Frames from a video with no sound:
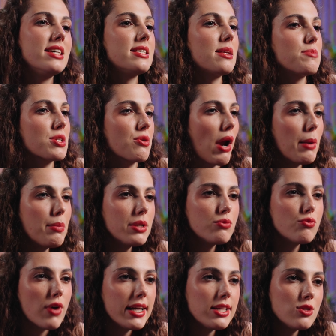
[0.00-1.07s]
Subscribe
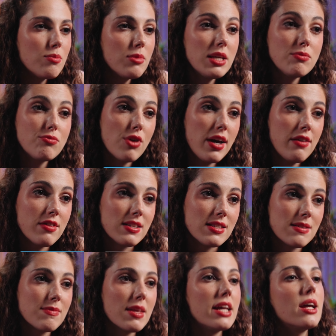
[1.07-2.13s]
and write to me in
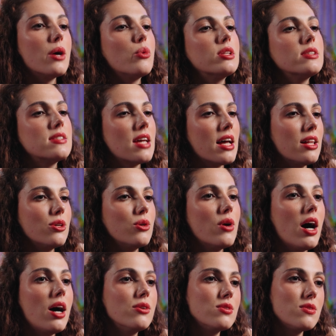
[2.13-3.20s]
private, and I will tell you
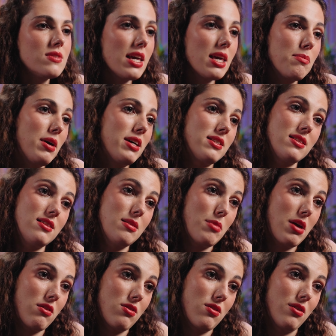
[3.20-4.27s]
how to take part in the
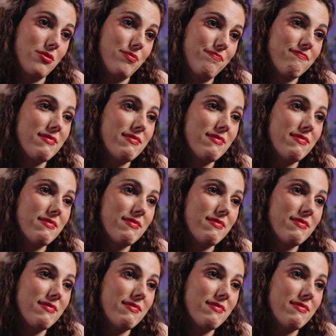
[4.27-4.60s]
marathon.